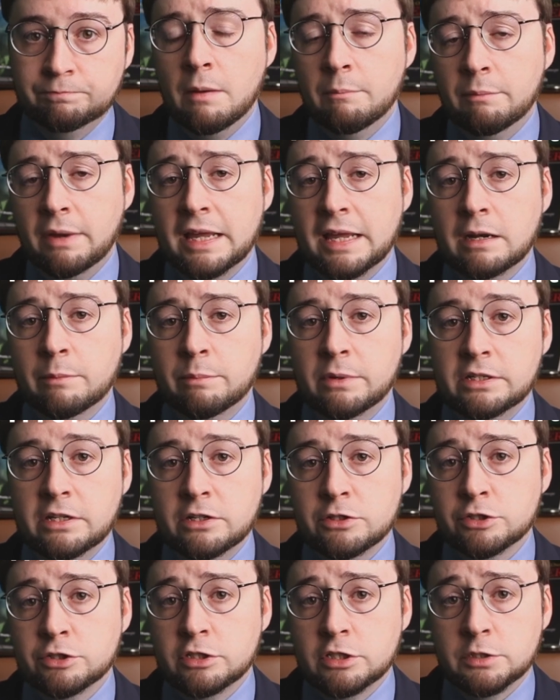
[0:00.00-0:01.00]
Paid up
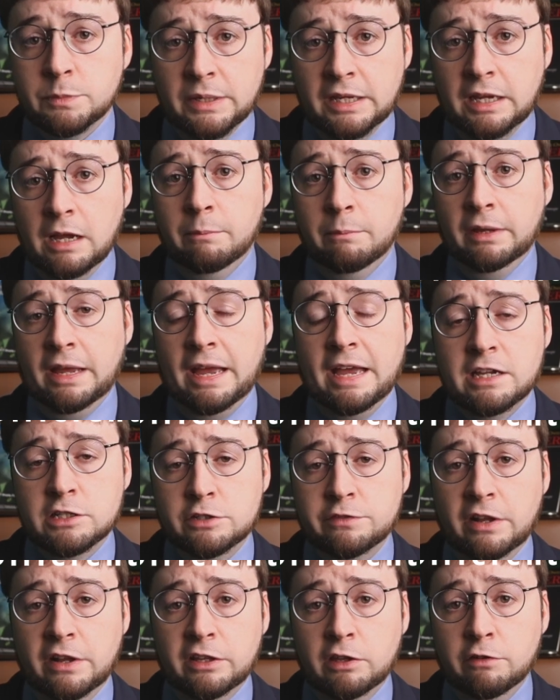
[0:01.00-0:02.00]
additions become cash
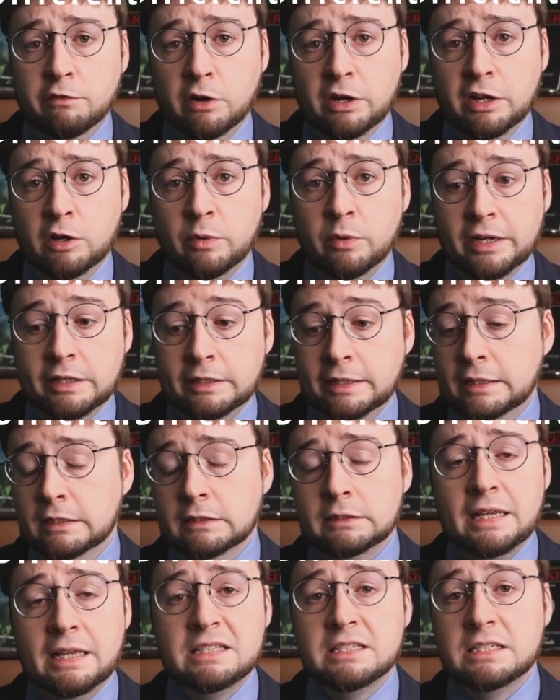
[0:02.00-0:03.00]
value very quickly.
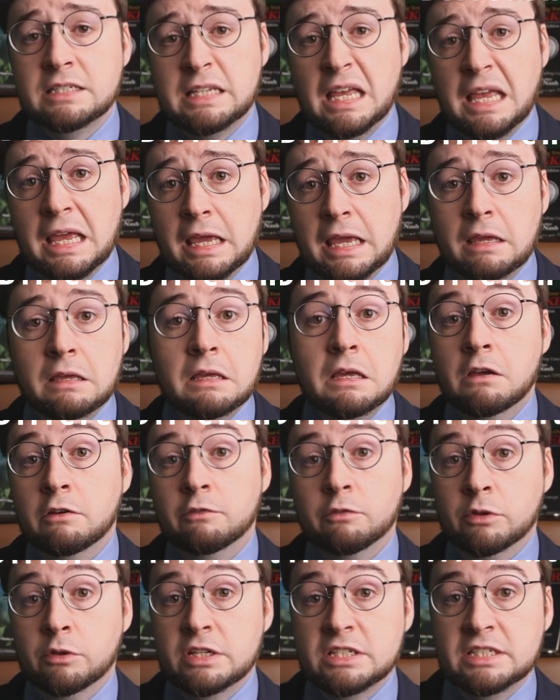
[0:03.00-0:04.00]
Let's say,
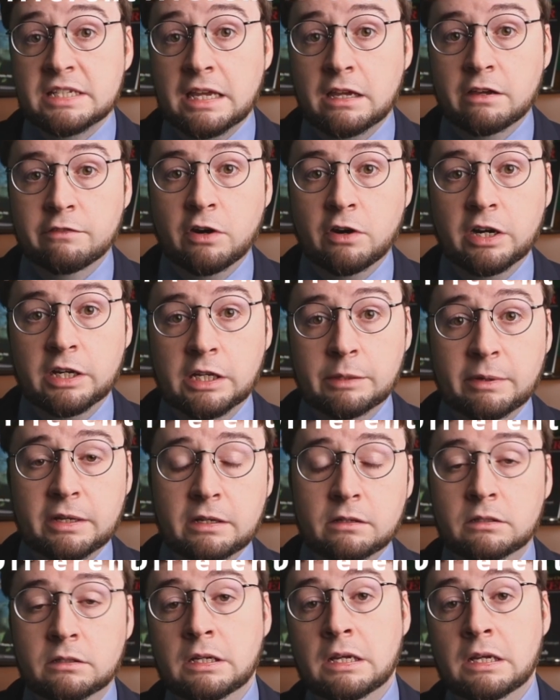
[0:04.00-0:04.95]
for the sake of argument,